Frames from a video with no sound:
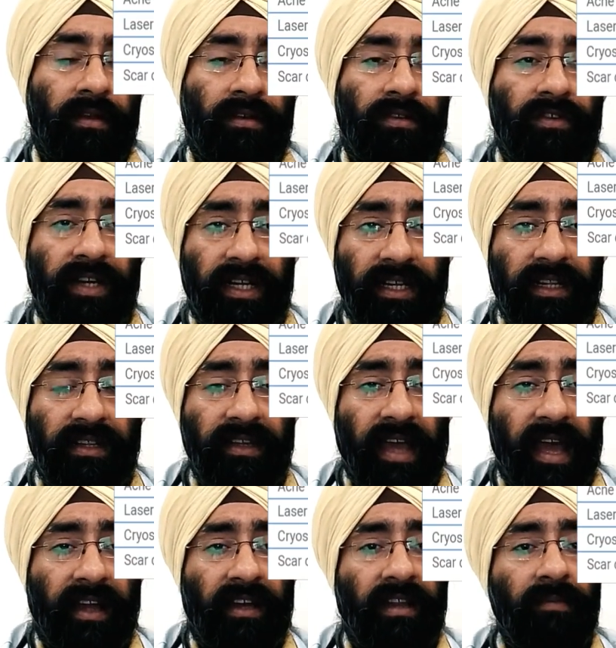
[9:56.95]
Treating the
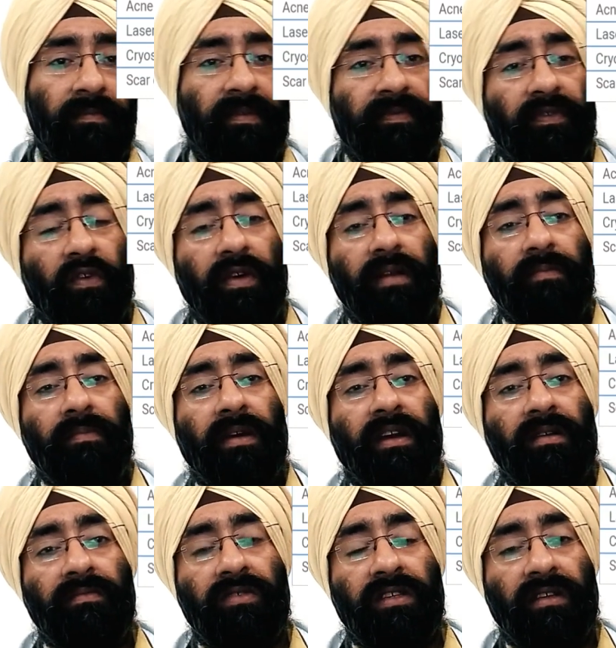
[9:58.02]
acne before it
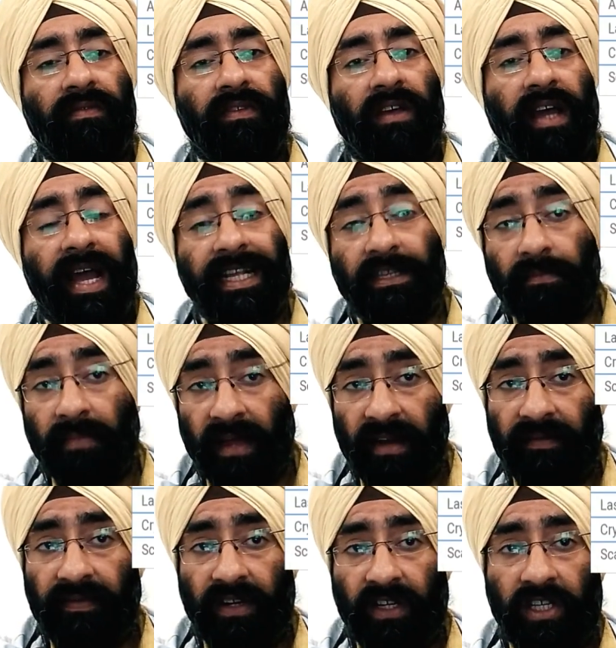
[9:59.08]
becomes severe has
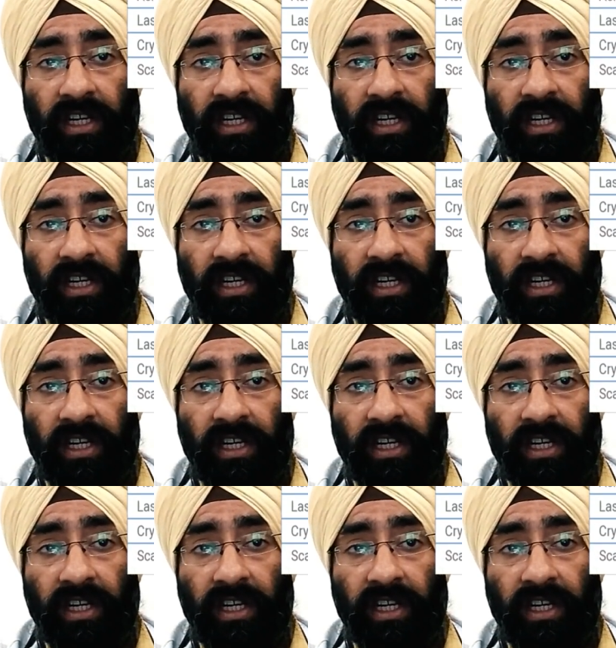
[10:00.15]
benefits,